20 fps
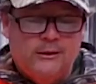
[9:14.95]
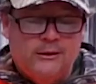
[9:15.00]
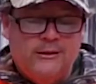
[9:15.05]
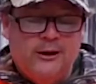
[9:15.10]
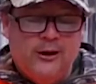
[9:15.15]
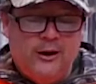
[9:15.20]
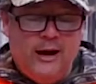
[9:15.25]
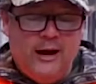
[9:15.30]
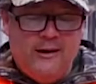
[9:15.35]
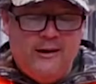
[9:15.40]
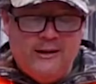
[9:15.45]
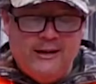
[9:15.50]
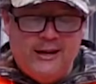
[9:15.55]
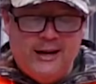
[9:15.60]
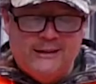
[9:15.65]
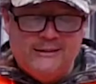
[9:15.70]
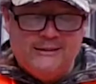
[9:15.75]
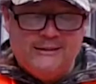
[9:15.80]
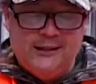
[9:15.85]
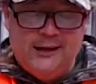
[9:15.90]
"Y'all have a
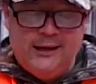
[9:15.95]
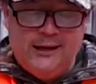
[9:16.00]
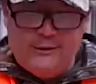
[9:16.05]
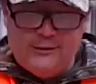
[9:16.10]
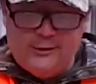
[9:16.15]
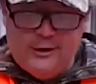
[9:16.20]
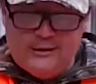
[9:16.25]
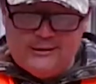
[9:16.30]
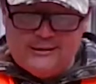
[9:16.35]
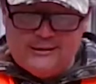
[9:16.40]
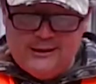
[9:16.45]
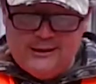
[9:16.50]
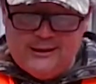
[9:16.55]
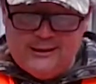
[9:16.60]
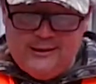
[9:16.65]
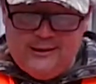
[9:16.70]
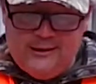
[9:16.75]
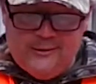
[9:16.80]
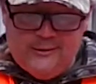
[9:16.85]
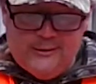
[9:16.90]
nice day," Trotsky
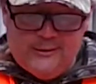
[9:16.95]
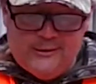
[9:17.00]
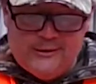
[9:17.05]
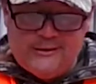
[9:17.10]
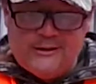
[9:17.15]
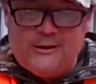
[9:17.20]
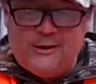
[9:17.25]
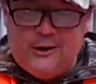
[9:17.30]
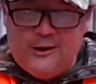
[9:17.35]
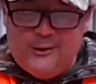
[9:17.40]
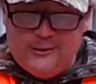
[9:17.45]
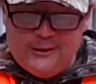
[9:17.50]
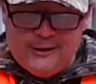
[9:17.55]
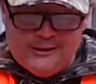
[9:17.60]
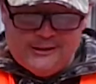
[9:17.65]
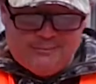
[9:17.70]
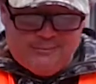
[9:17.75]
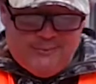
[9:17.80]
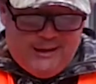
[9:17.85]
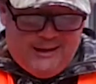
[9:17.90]
called with
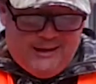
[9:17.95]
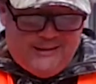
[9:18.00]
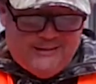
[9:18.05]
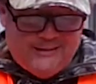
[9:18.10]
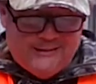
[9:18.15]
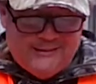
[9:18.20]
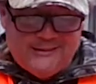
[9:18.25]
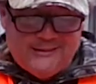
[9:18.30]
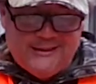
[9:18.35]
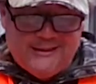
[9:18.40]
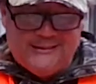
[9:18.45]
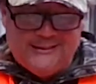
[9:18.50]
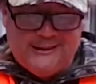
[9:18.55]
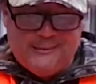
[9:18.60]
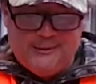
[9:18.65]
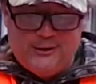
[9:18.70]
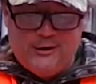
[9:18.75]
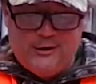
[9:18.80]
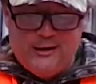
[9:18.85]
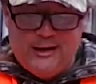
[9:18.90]
a smile. Then
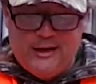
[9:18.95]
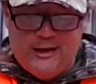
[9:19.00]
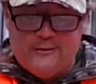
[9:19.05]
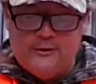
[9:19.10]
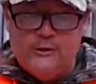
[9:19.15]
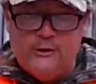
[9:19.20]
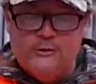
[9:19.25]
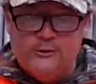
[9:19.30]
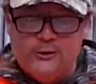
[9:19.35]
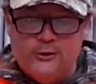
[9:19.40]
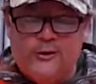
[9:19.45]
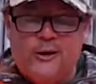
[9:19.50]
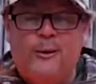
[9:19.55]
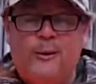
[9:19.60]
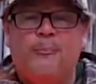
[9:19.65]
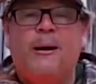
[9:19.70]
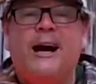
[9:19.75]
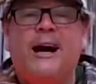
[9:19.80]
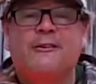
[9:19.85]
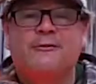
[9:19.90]
Thibodeau laughed, "They'll
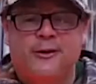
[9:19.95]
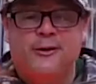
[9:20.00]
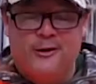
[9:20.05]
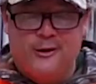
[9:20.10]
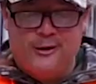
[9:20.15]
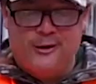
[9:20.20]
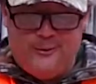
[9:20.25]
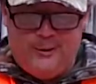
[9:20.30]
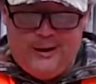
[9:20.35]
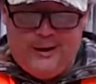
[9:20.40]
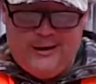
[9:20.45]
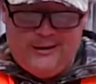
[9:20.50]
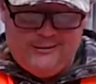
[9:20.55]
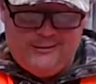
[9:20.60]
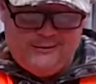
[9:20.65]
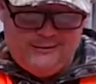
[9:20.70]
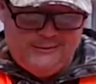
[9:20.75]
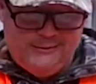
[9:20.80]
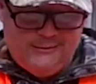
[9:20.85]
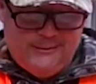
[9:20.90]
come back for a while."